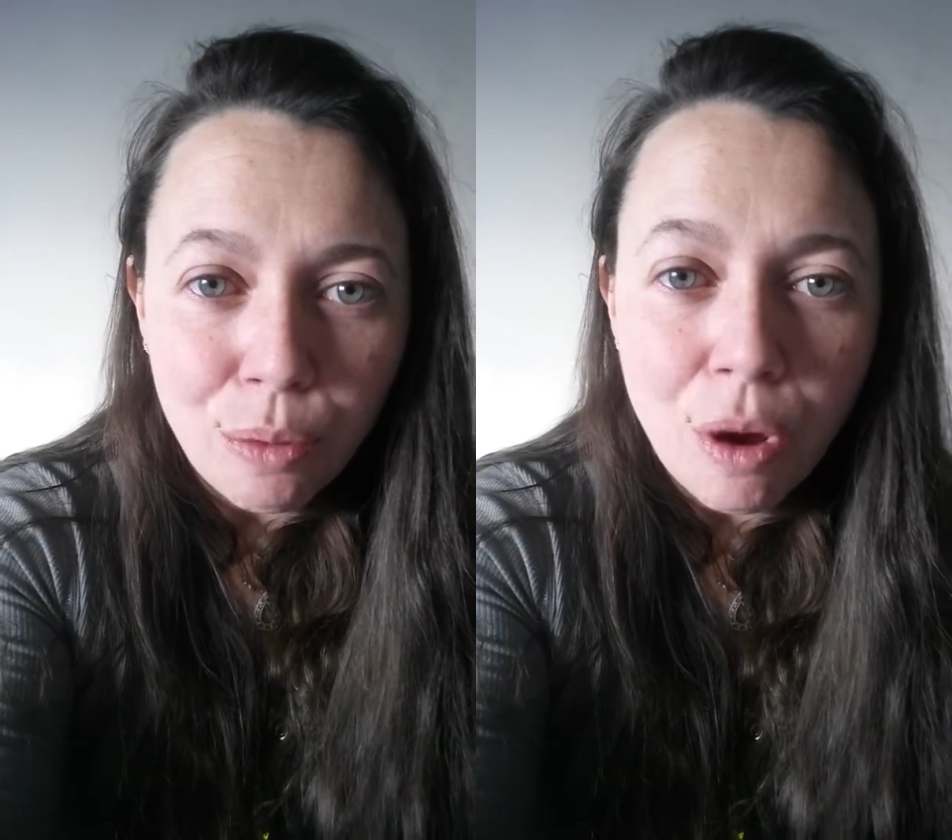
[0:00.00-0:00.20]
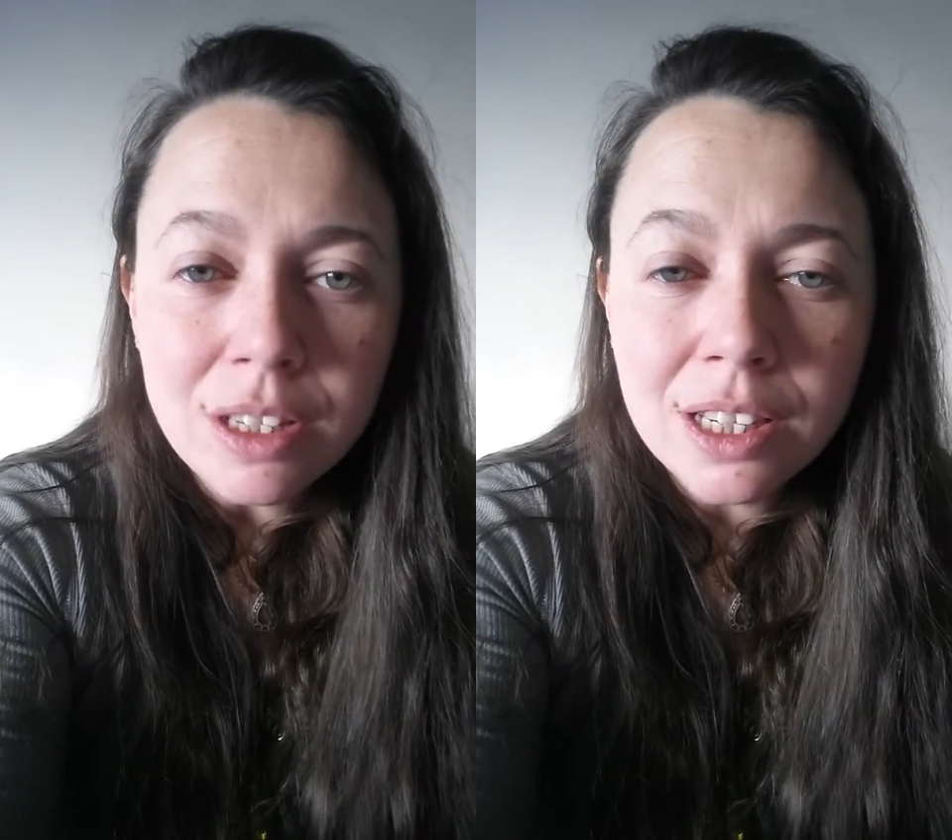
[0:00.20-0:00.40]

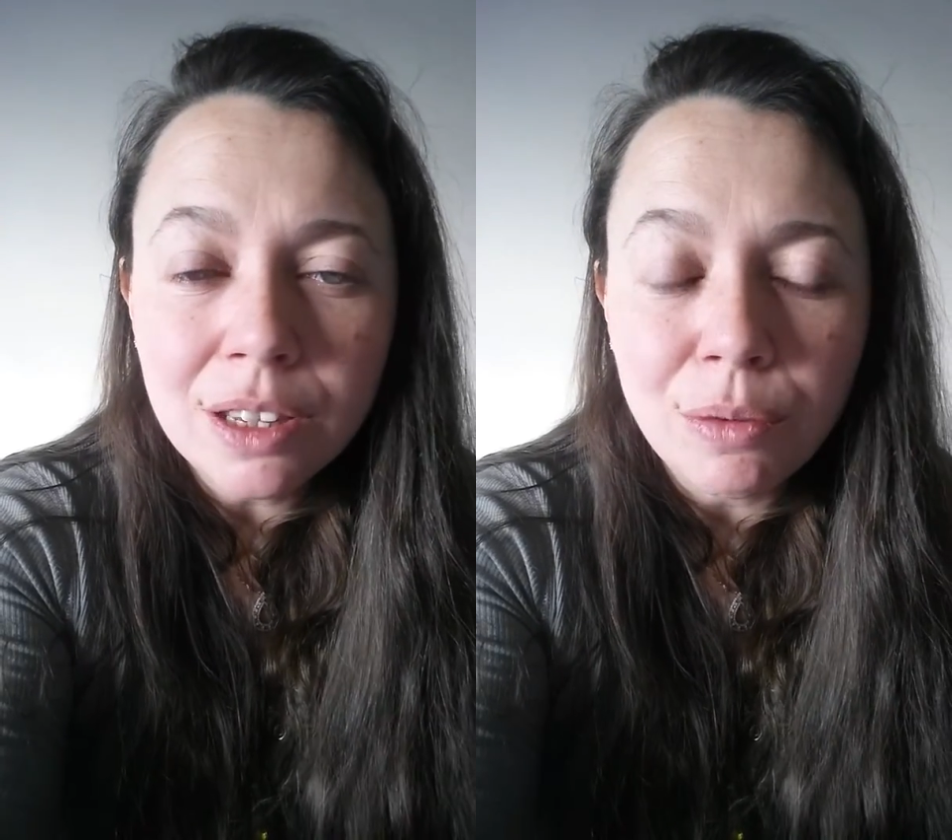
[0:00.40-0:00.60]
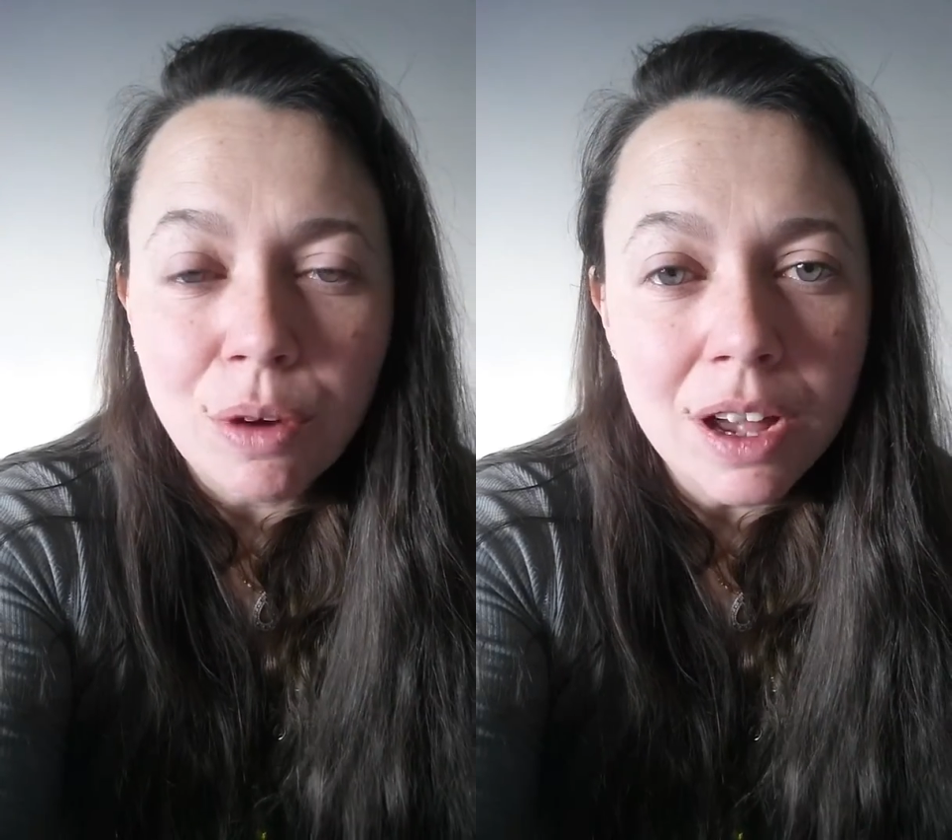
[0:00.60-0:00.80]

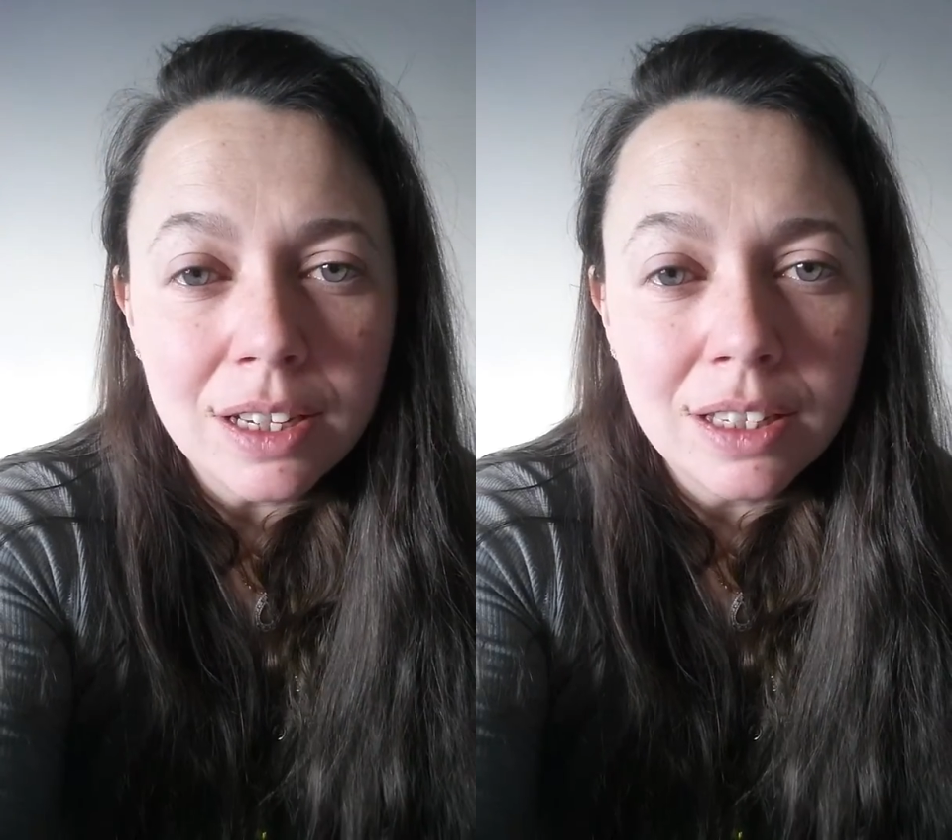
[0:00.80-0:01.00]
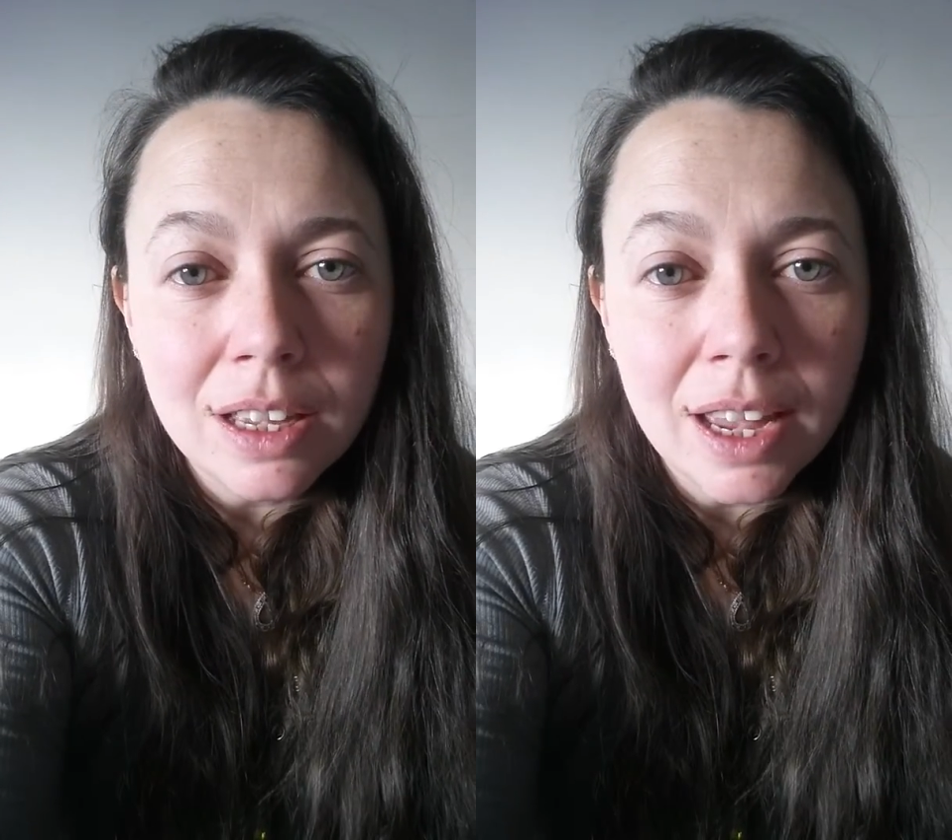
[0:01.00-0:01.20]
What's the
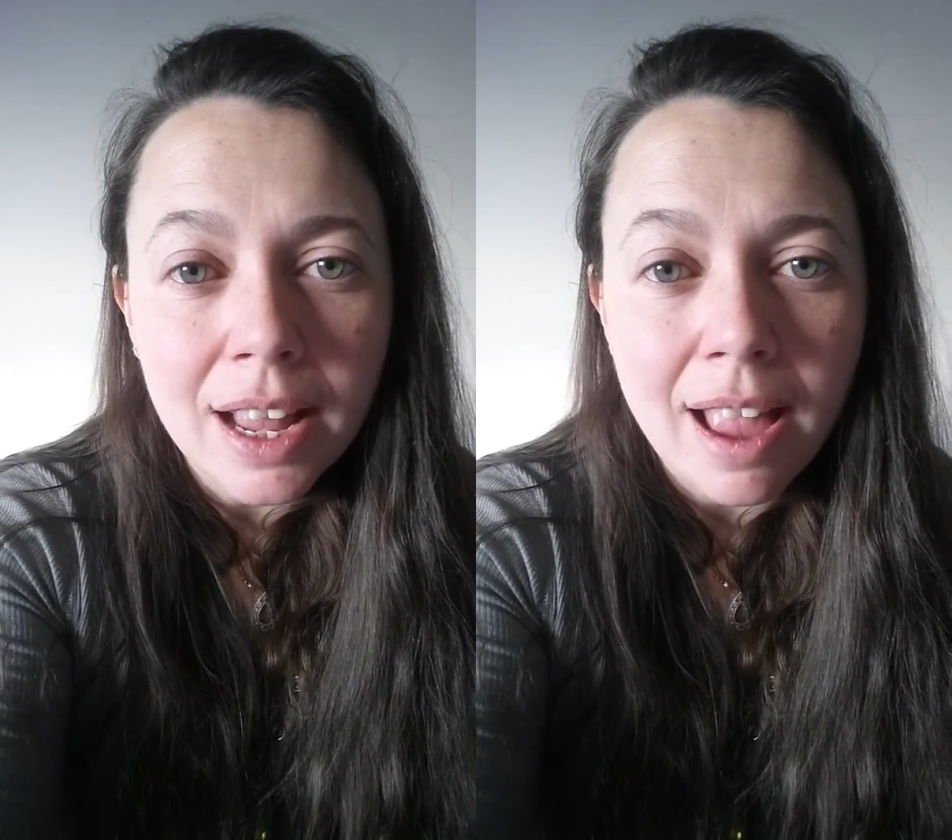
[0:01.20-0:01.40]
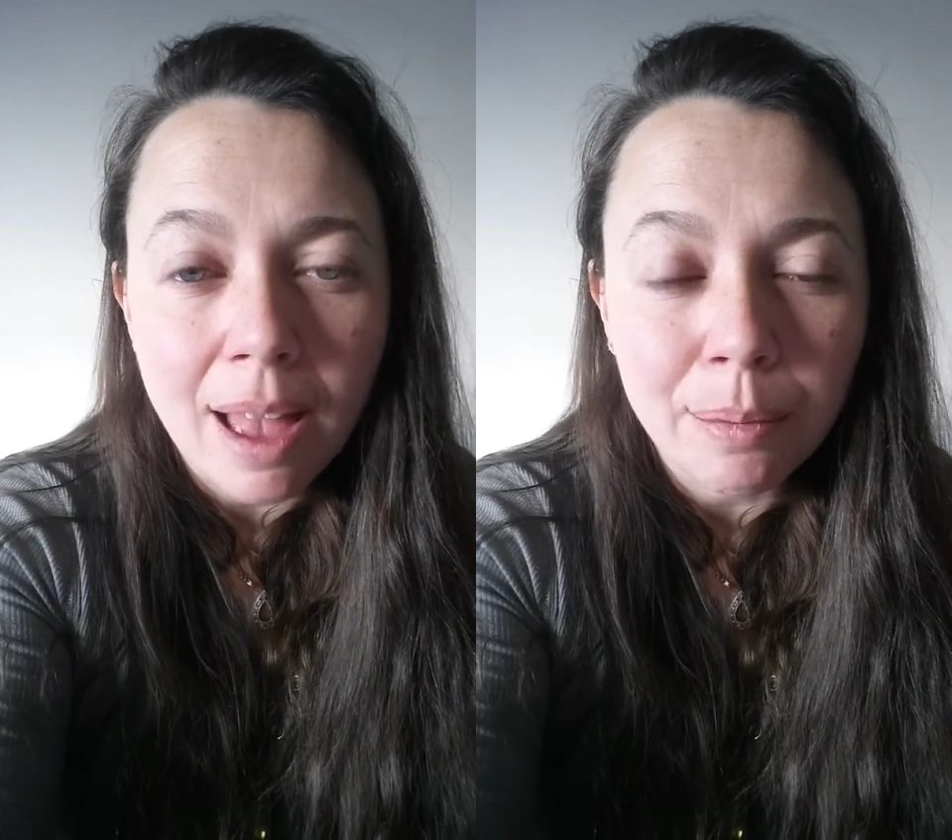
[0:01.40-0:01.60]
worst that
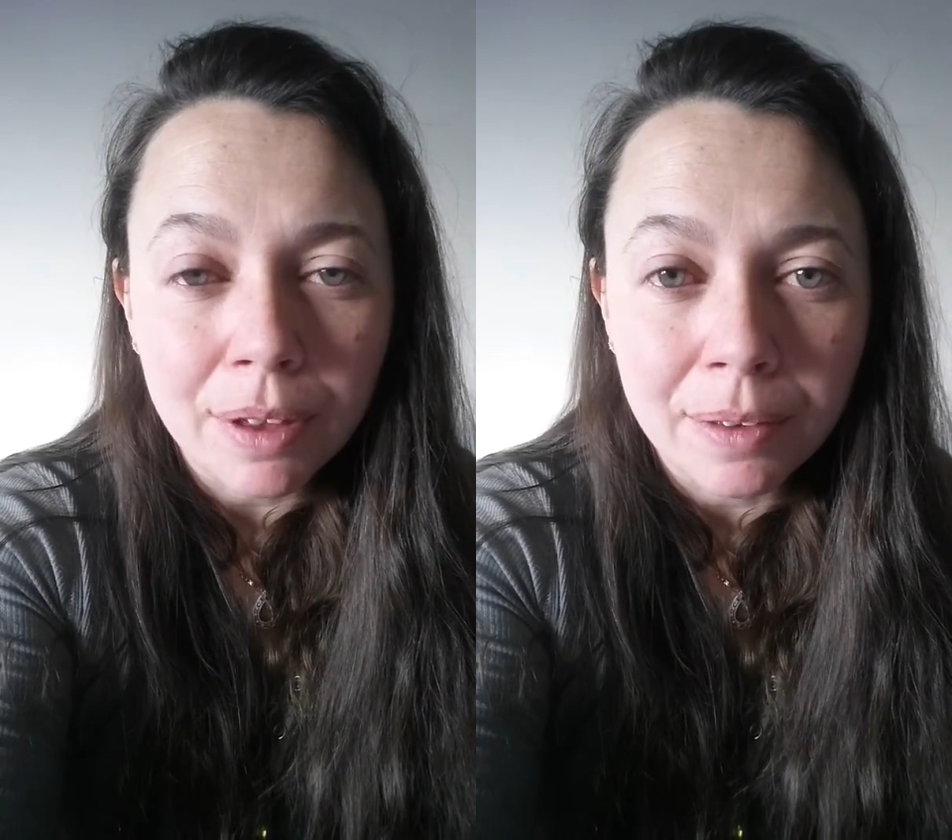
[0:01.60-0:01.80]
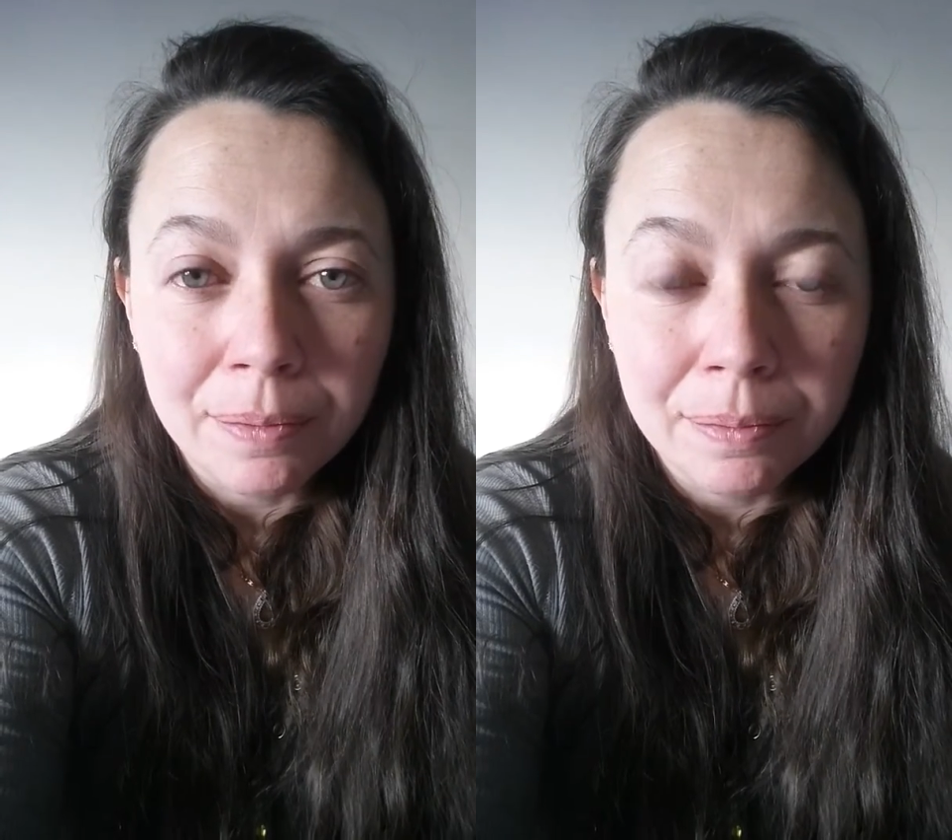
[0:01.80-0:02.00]
can
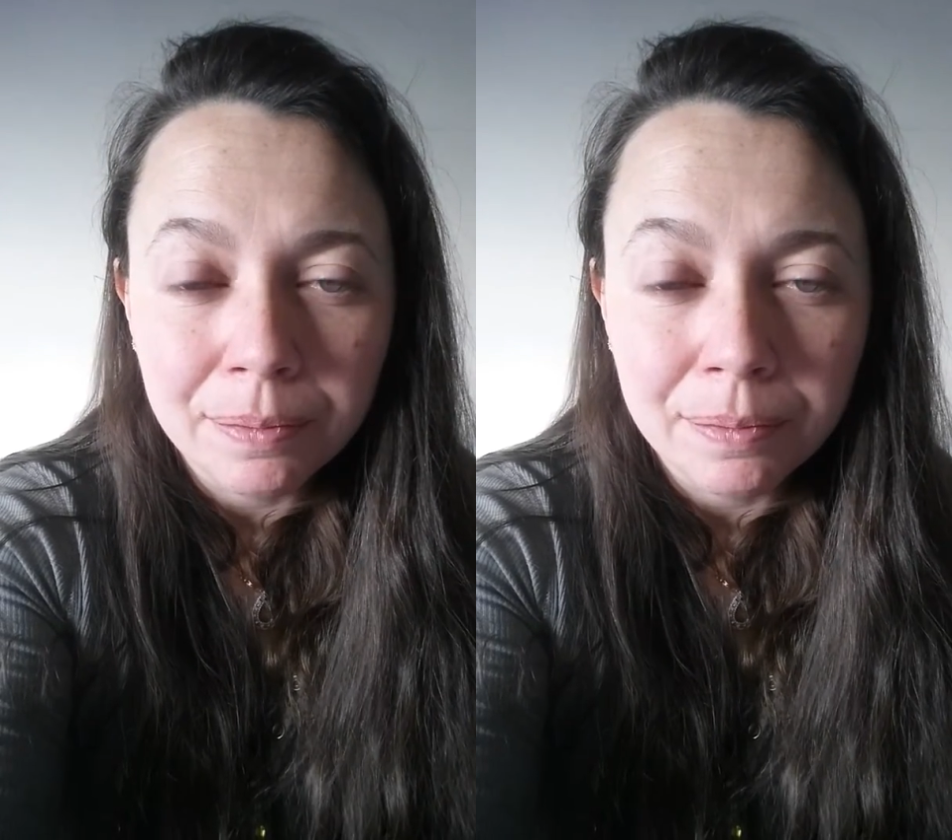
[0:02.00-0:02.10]
happen?